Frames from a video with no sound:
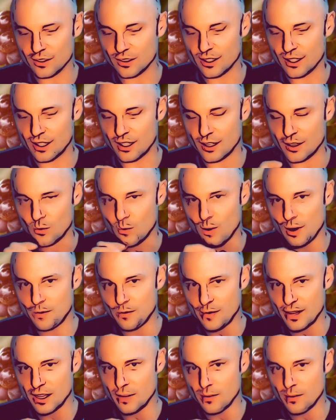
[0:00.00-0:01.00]
one
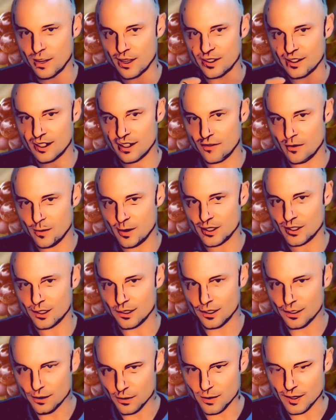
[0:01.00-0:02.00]
big one instead of a bunch of
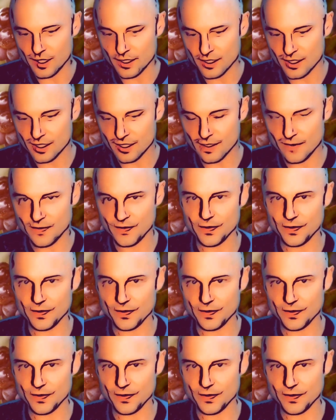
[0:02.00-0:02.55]
little ones.